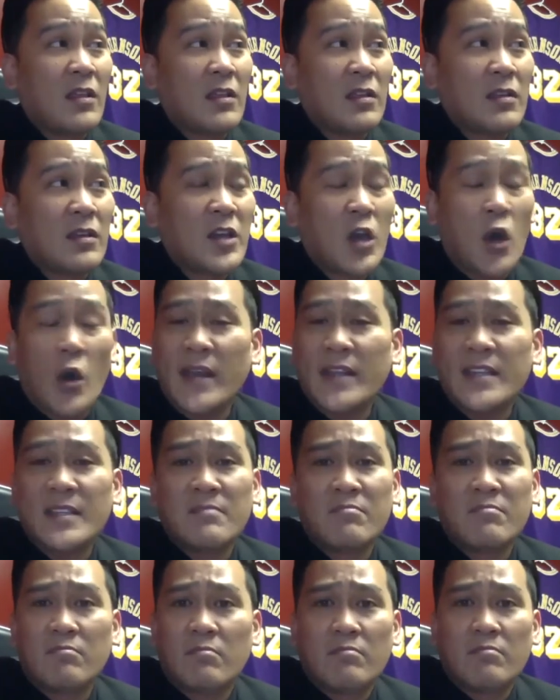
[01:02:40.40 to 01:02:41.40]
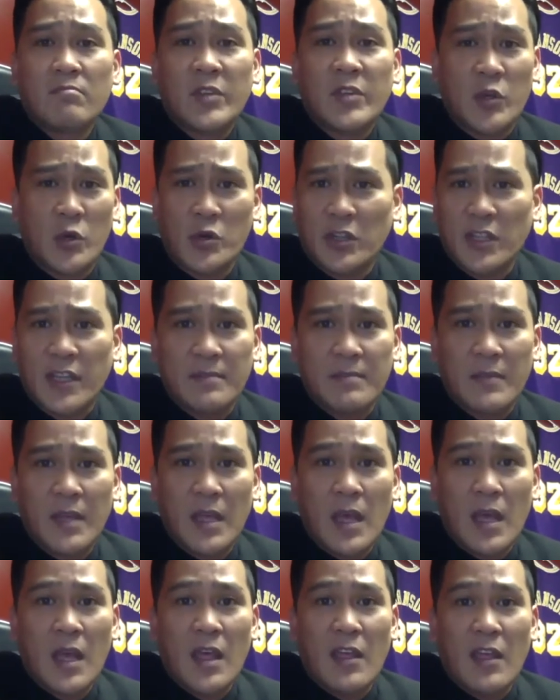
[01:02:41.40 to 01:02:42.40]
go ahead and Google it.
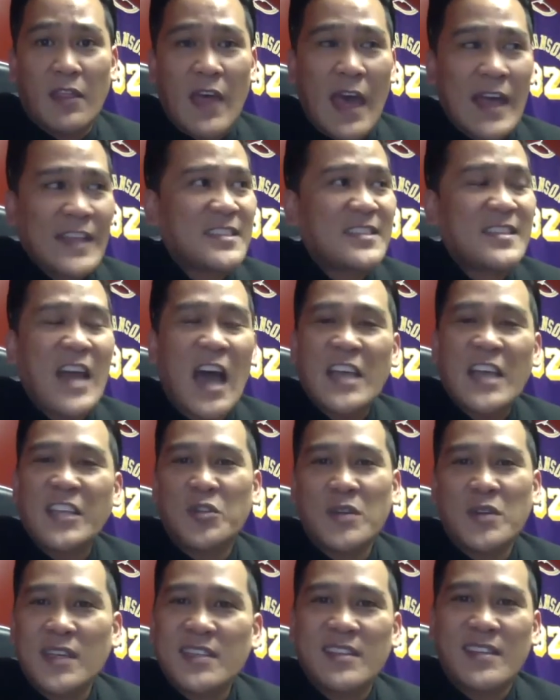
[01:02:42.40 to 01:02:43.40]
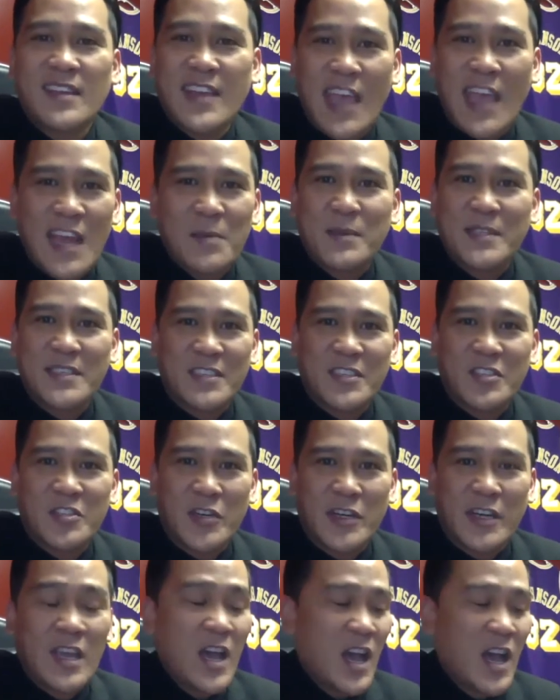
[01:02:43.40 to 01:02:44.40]
That's not unique to the cannabis industry.
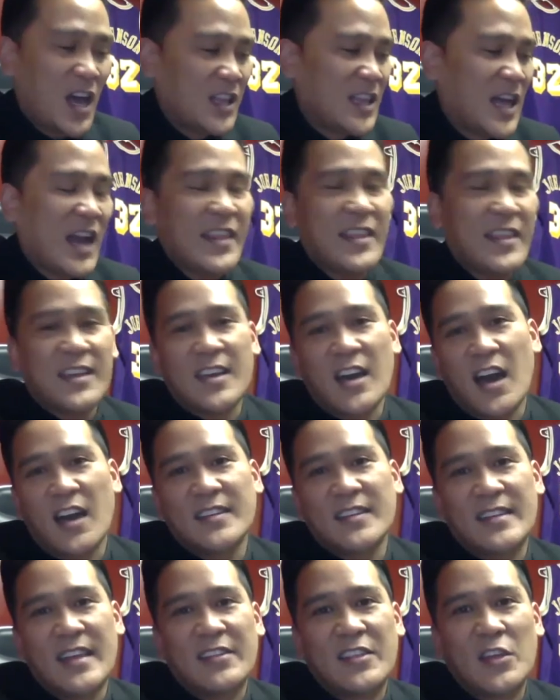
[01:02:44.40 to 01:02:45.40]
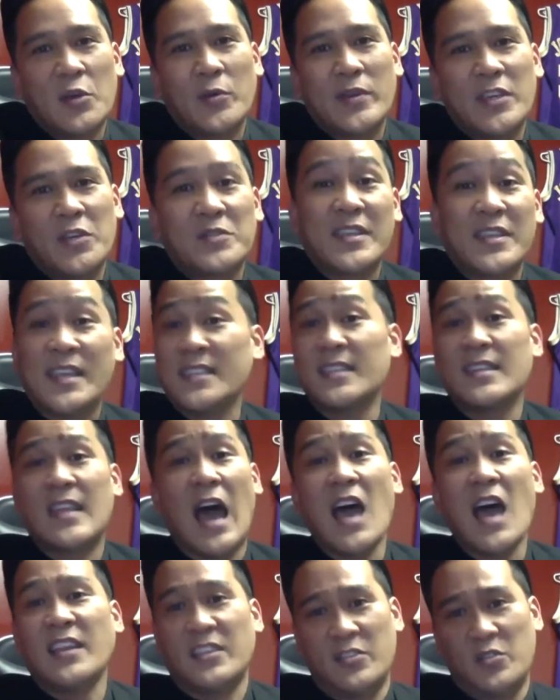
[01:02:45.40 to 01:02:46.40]
A lot of the content that we use is not
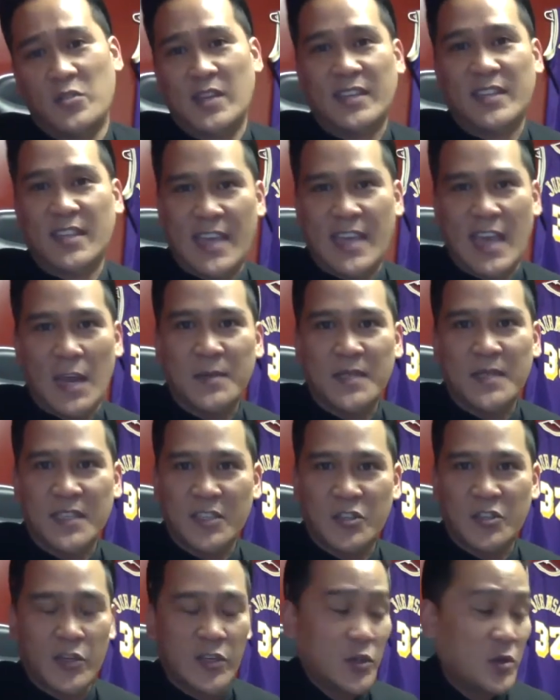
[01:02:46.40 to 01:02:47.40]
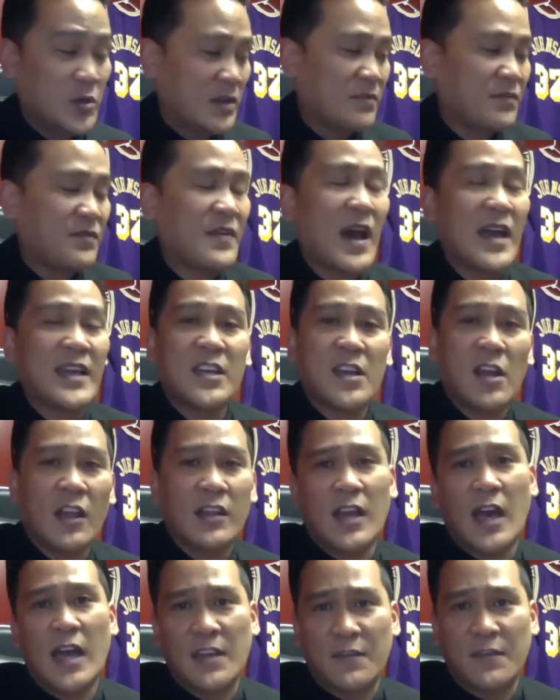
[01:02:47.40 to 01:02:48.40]
unique to the cannabis industry. You can find it
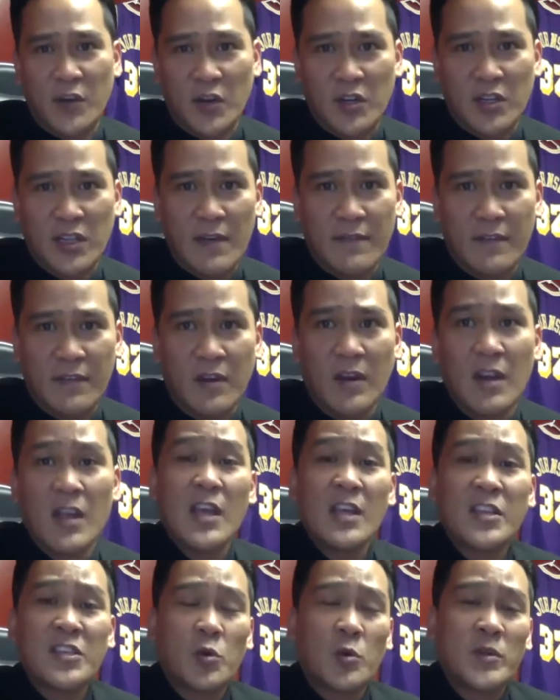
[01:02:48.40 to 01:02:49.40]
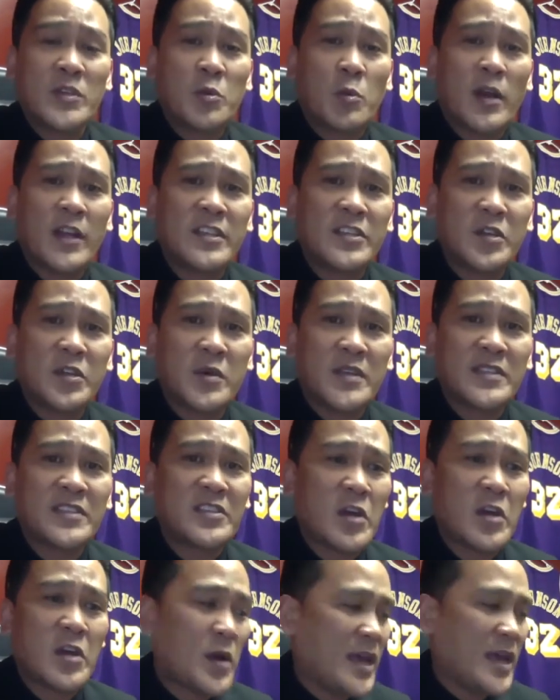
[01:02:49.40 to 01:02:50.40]
online if you're clever. So what you want to do is
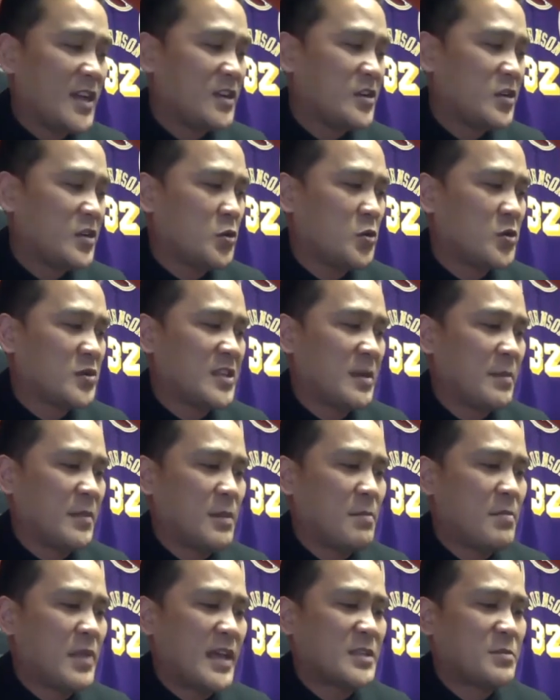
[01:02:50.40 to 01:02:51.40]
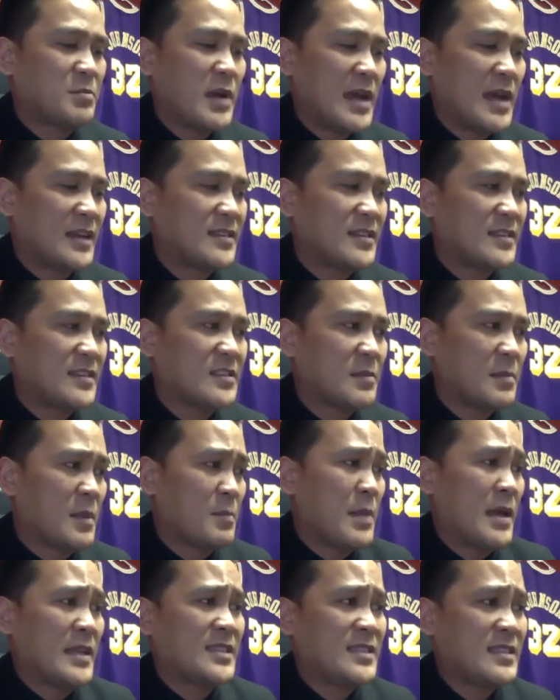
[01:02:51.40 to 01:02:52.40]
go ahead and Google some of the best practices and the
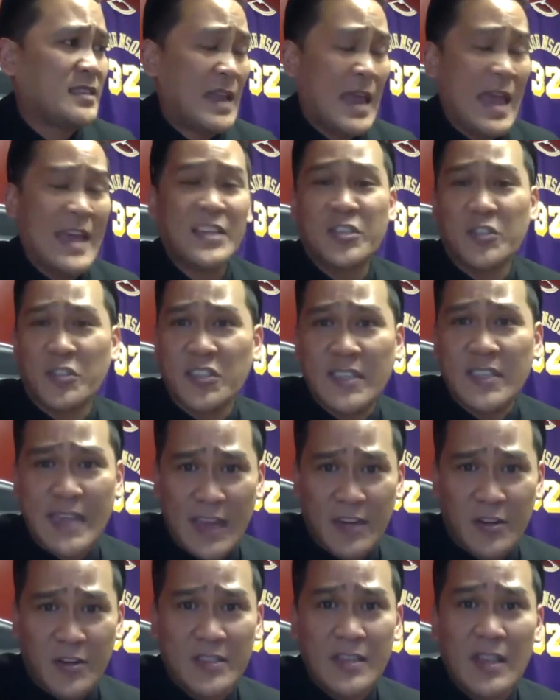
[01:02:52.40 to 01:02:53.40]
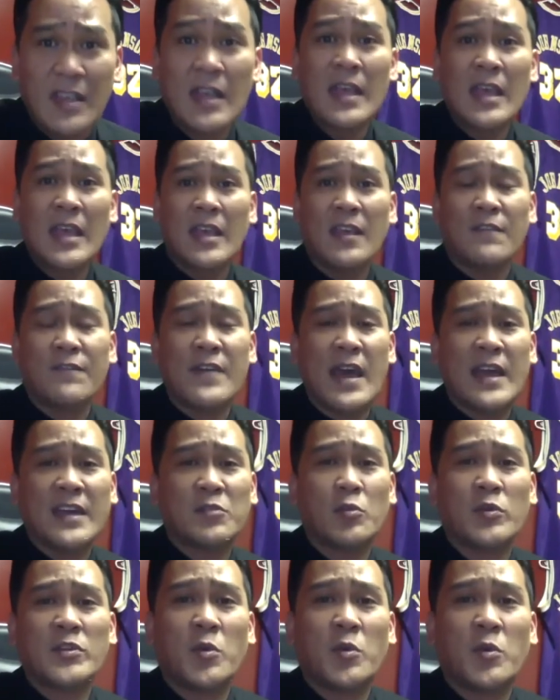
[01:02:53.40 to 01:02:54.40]
best national standards. In fact,
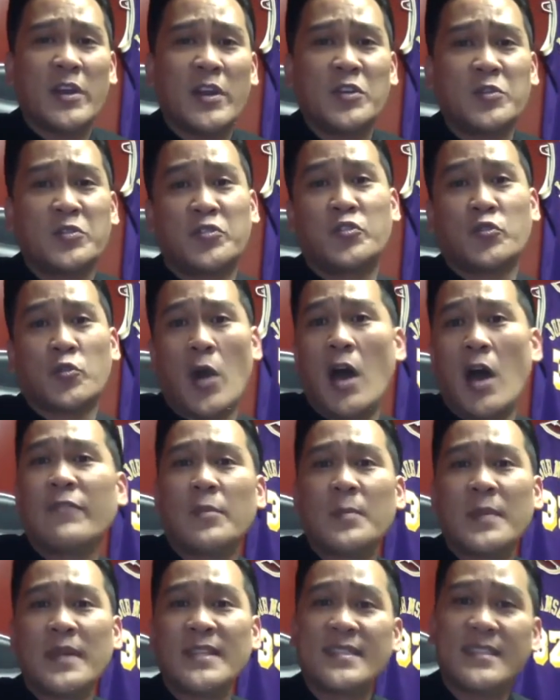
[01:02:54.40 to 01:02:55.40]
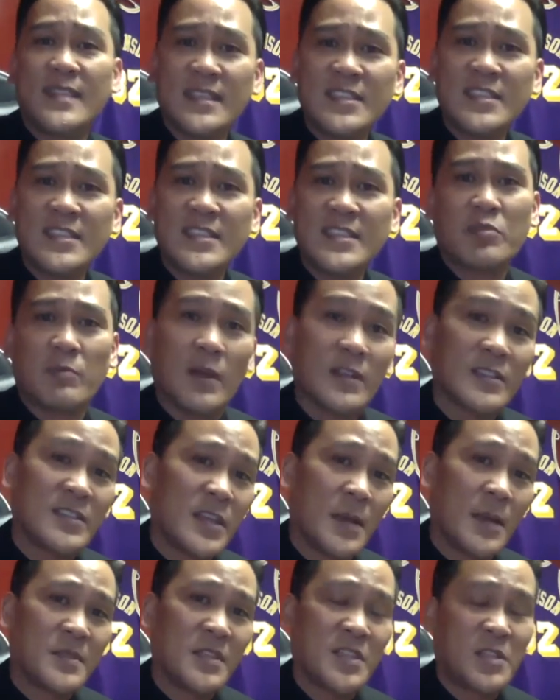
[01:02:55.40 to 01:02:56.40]
what you want to do is draw from existing
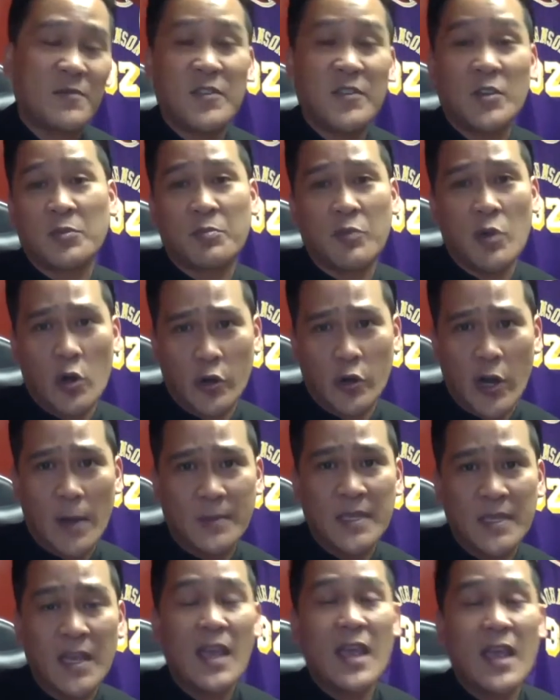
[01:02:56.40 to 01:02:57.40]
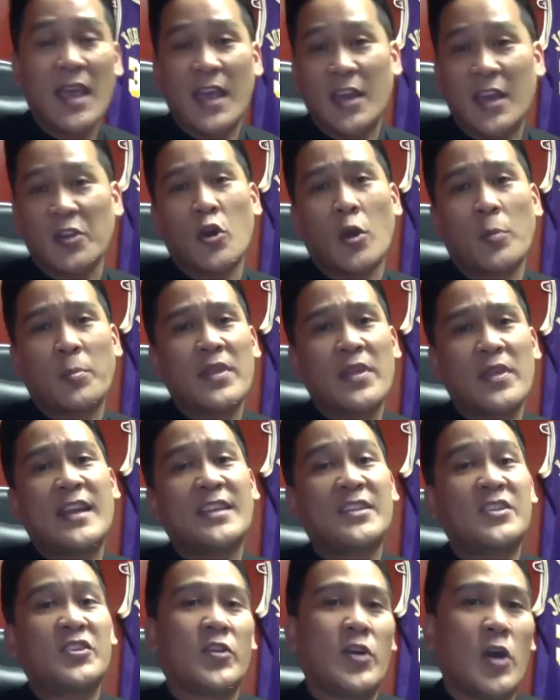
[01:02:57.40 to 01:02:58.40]
substance abuse programs and incorporate that into
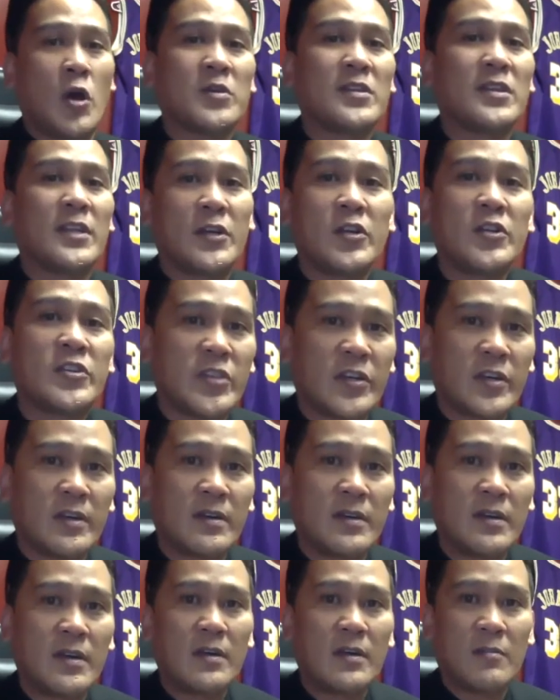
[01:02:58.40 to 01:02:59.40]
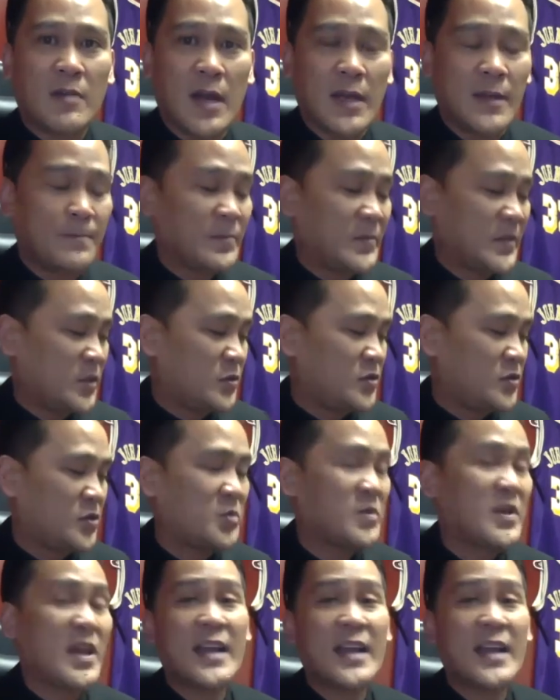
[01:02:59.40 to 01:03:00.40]
your own literature, right? You do
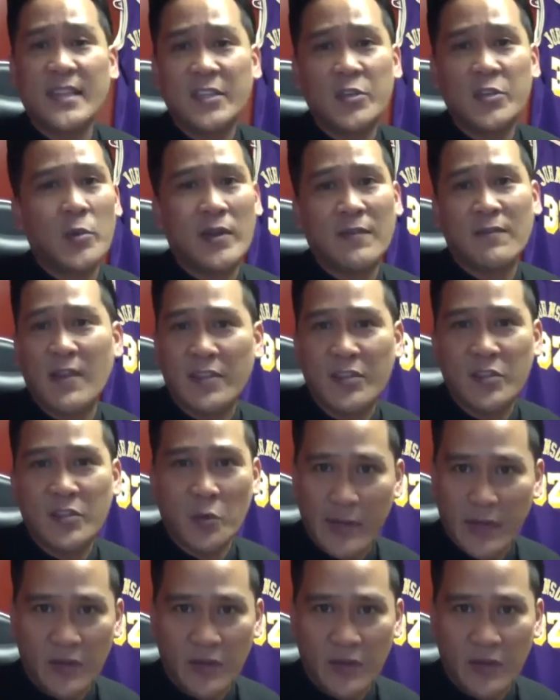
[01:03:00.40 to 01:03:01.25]
not need to reinvent the wheel in